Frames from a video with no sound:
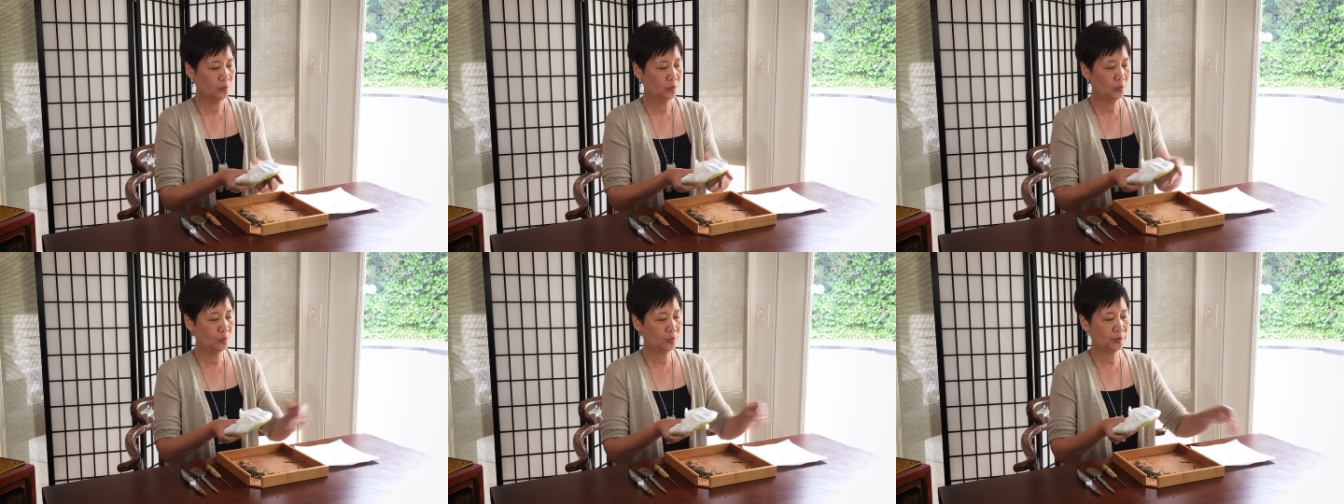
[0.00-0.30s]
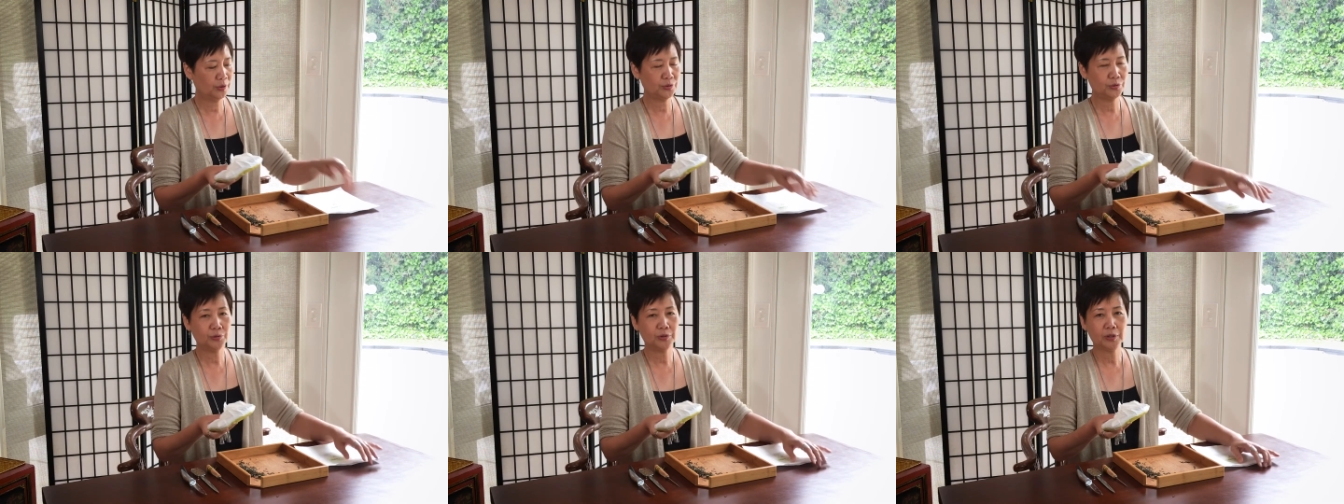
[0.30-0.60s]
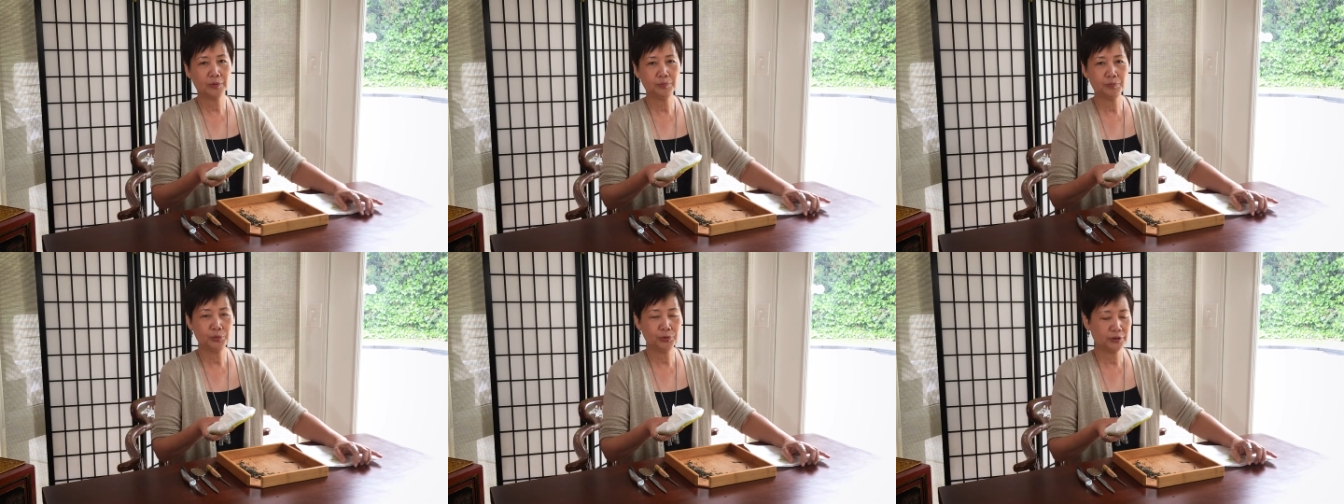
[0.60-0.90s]
or you
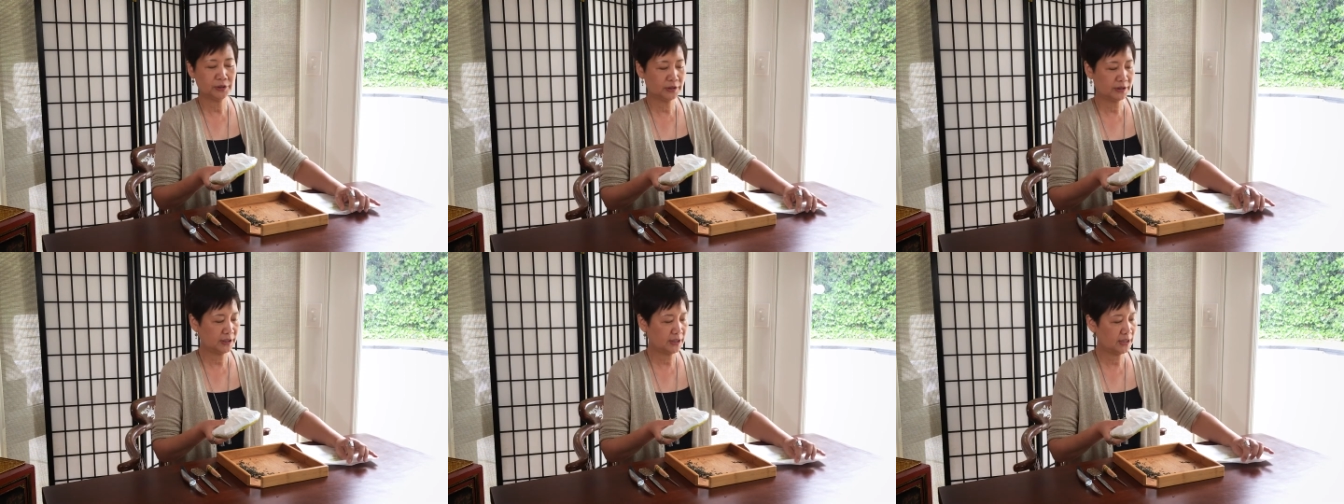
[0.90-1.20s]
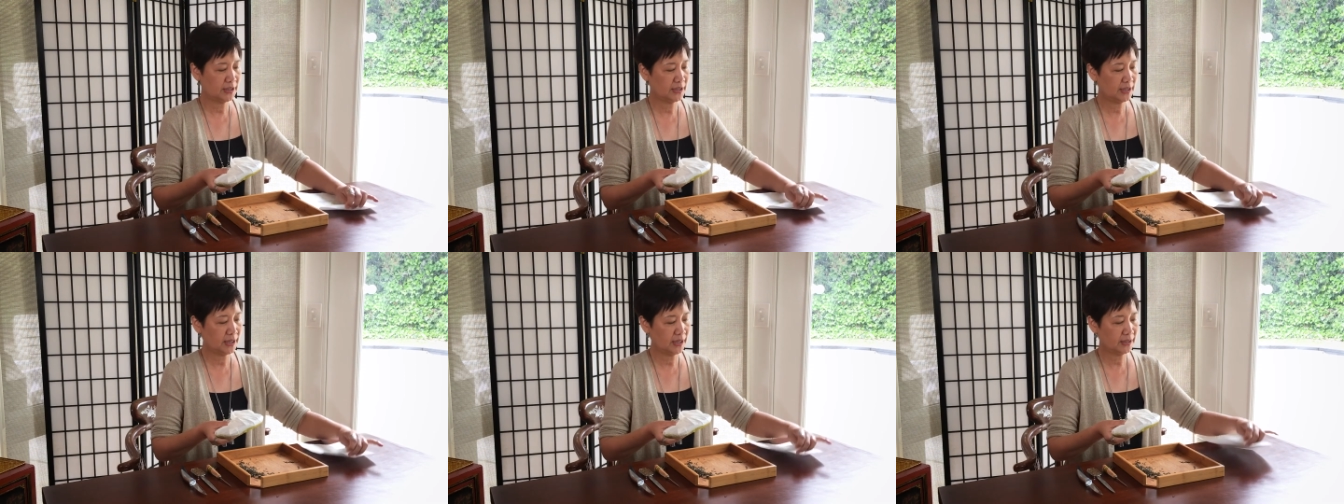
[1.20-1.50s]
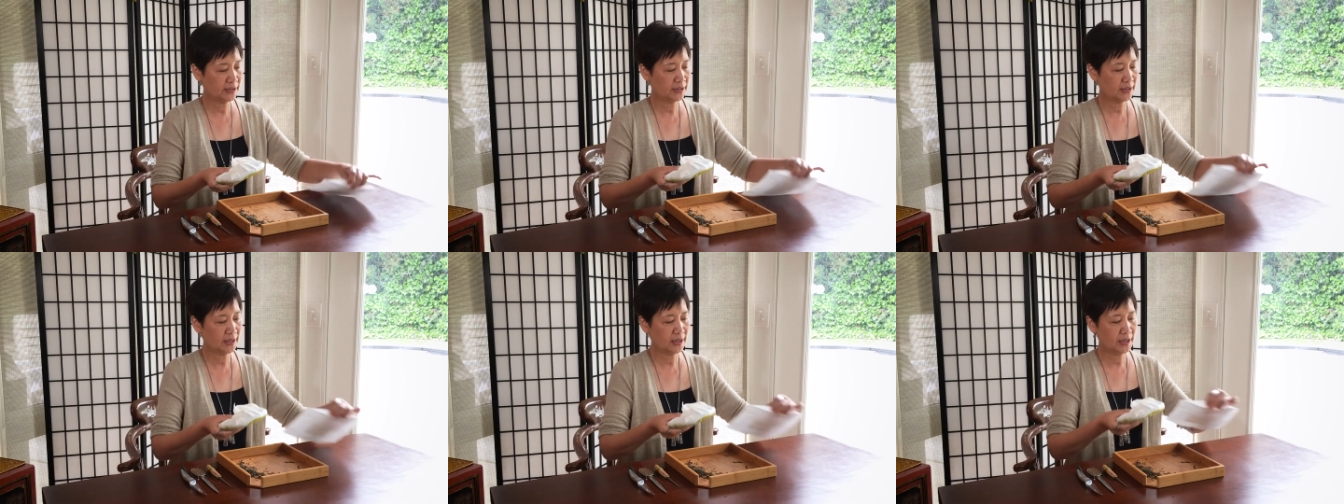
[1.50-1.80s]
can put the tea
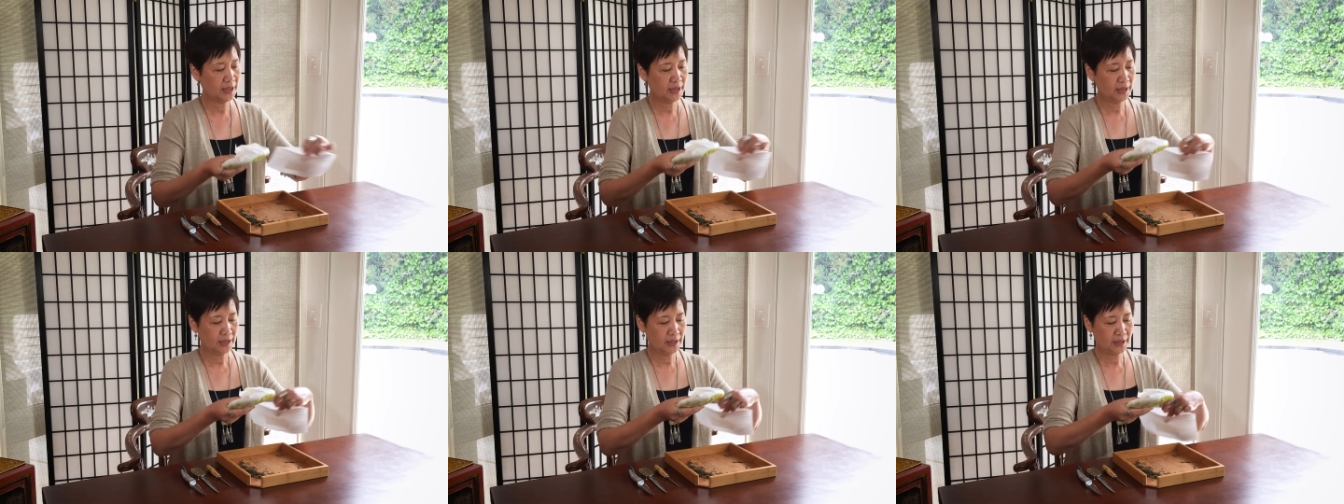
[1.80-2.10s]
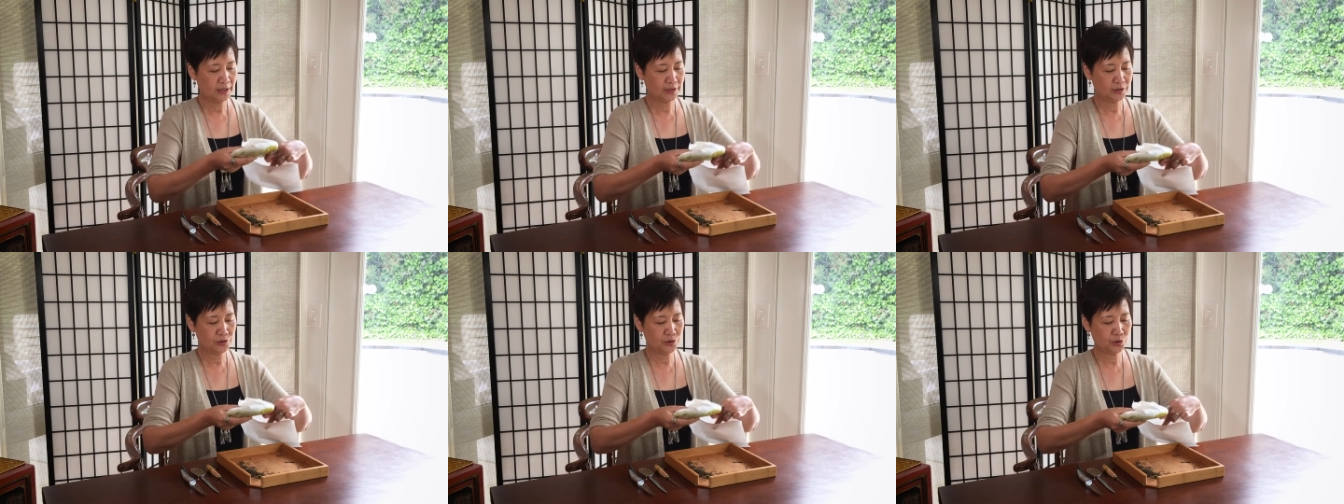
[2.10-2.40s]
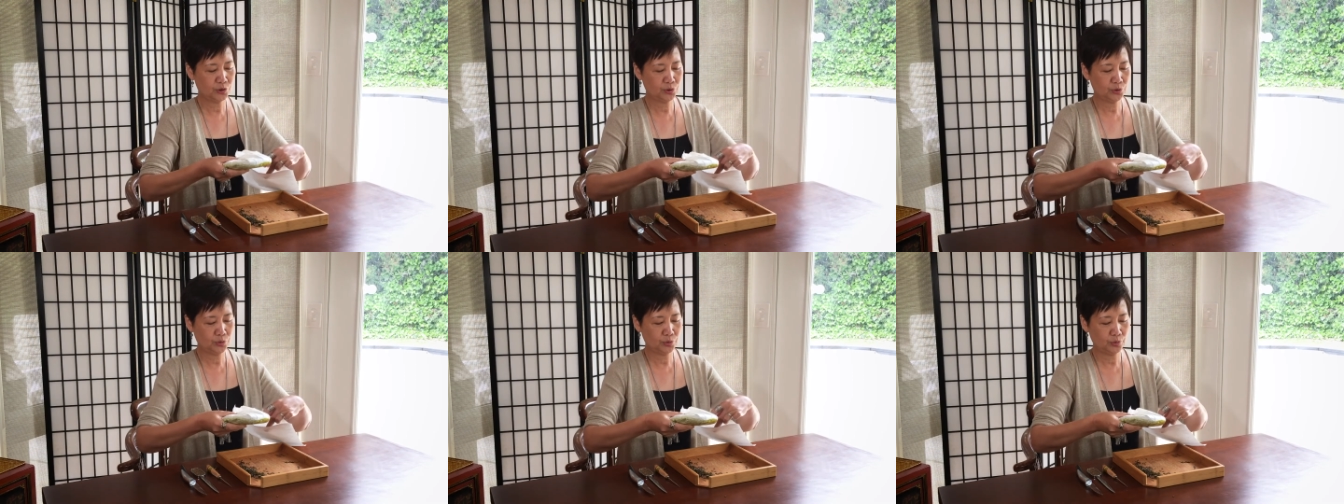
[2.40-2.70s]
cake
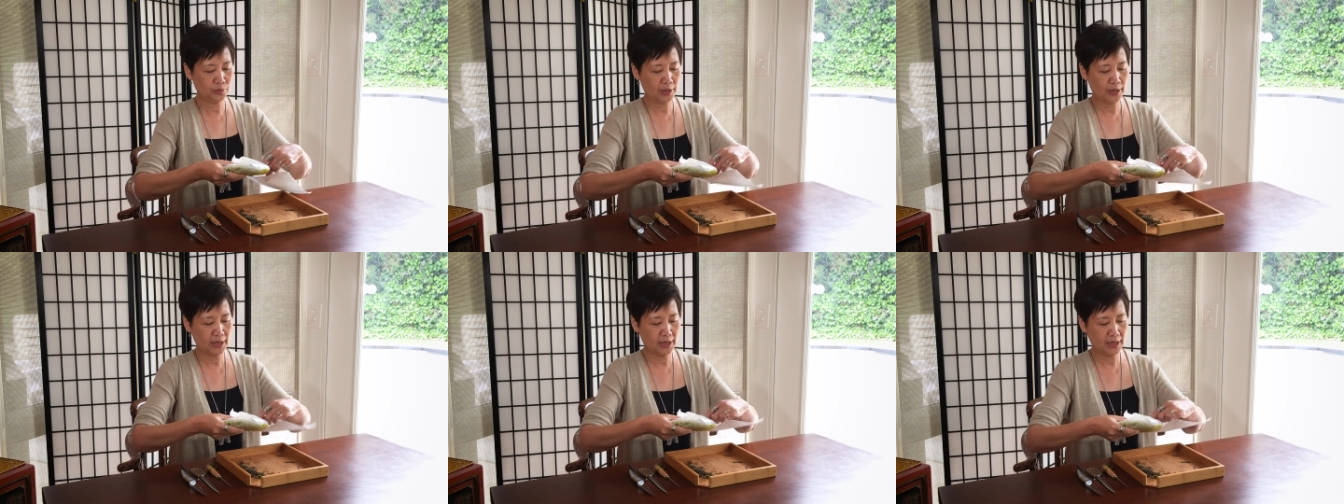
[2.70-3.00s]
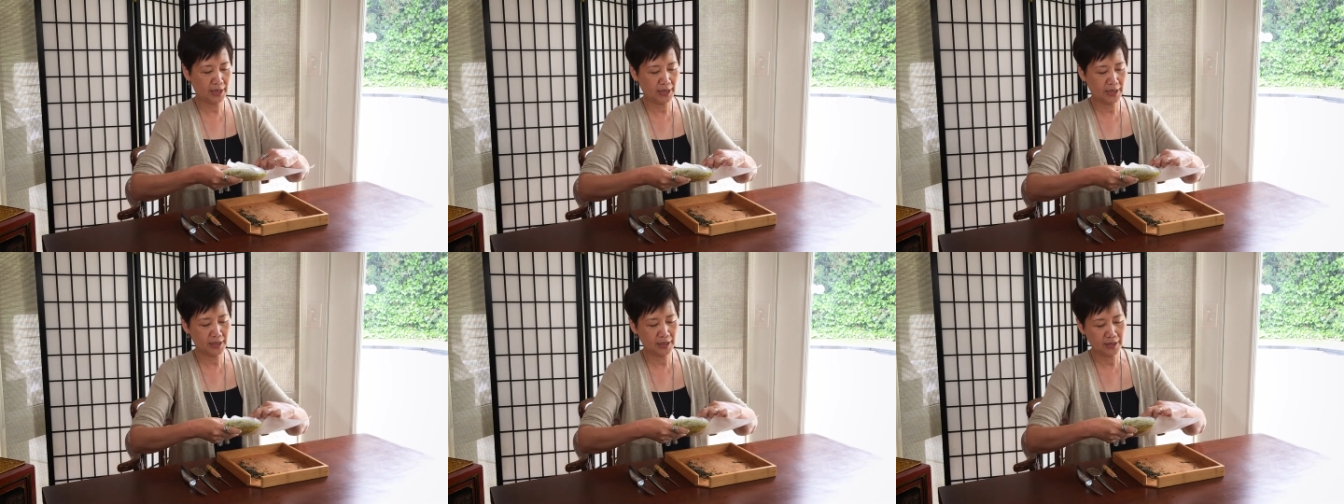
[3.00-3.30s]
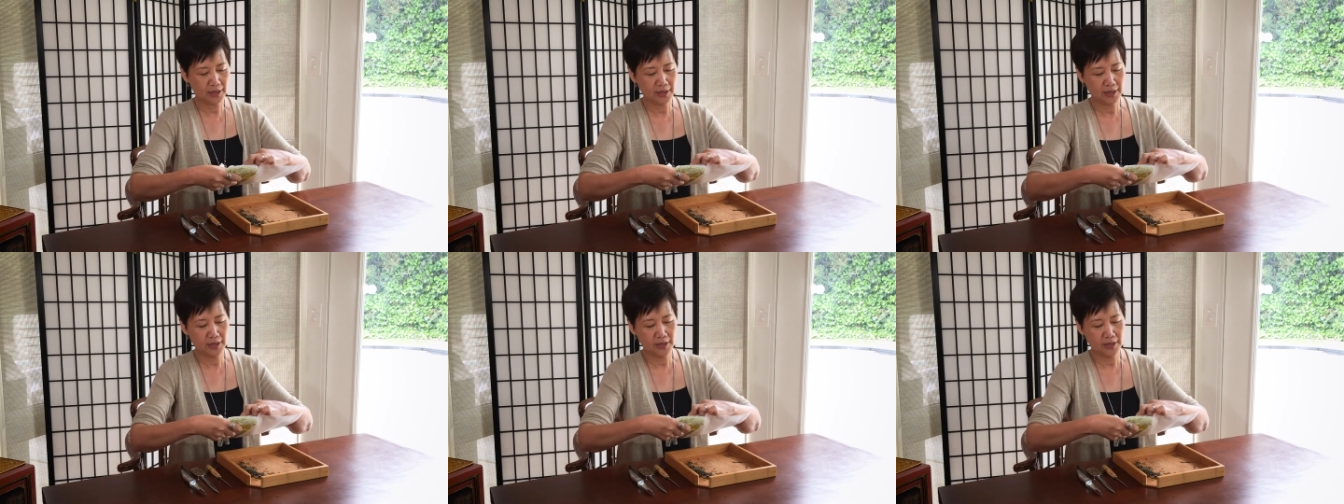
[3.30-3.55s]
into a